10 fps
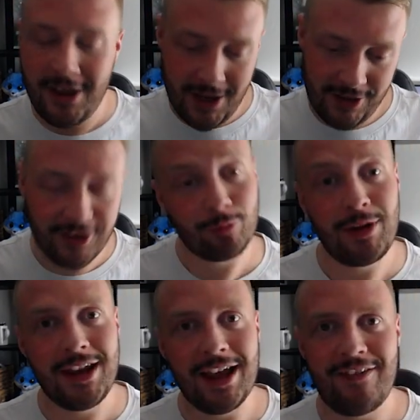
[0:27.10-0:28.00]
this
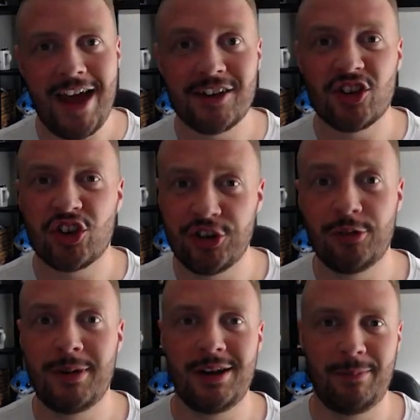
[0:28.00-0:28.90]
week I've had so
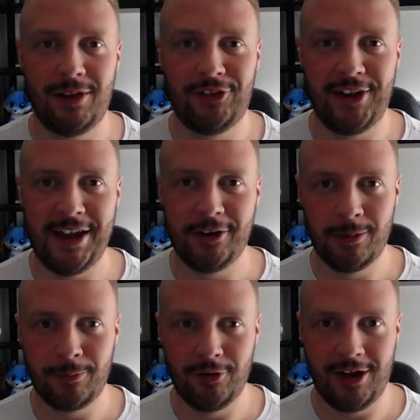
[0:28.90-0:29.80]
many builds lined
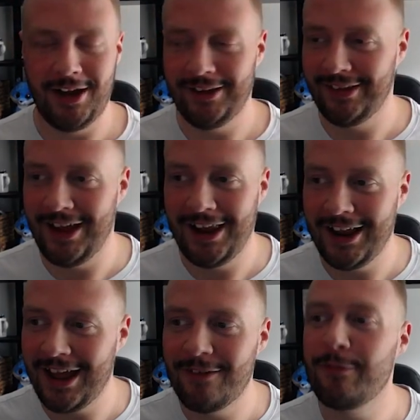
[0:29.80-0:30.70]
up, you guys.
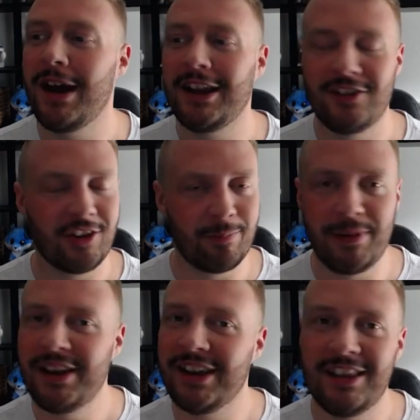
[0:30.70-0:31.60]
I've just
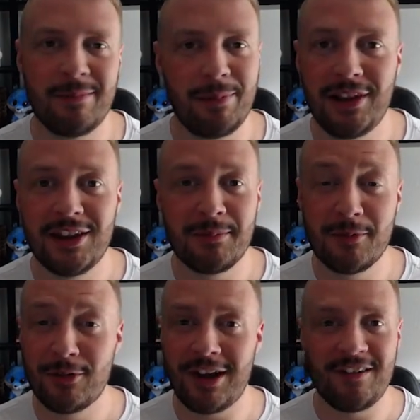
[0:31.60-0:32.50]
been in the building
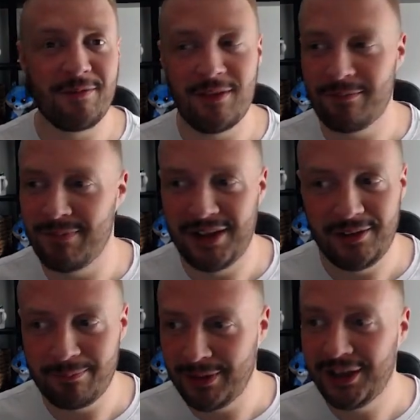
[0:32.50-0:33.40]
mood. I've been
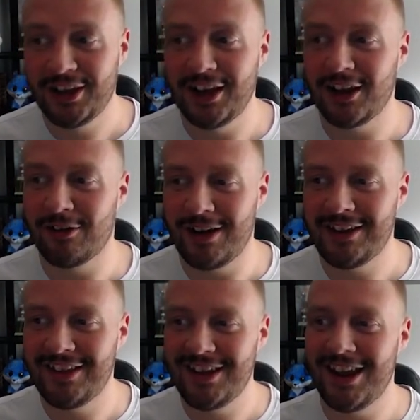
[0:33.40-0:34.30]
building like
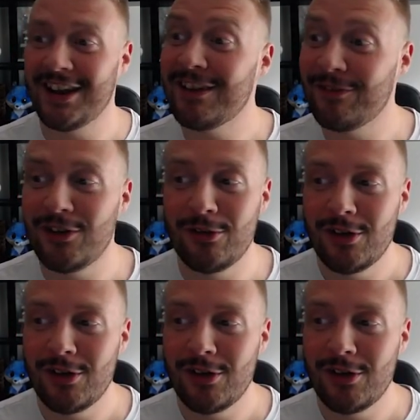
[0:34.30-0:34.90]
crazy, and if you